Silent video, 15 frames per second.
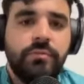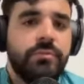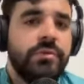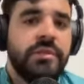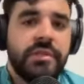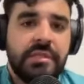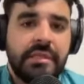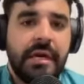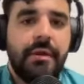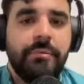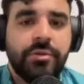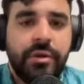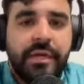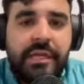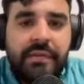This is how I'm
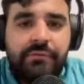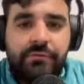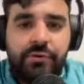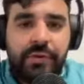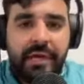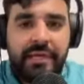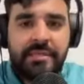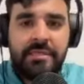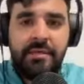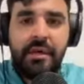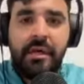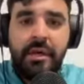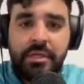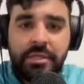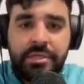trying to give you guys
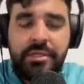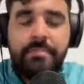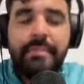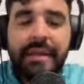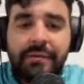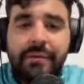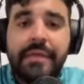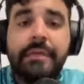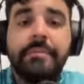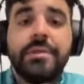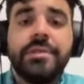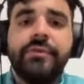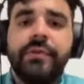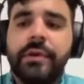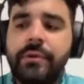just a mental
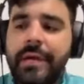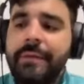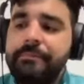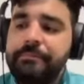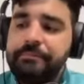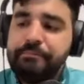image of it, okay?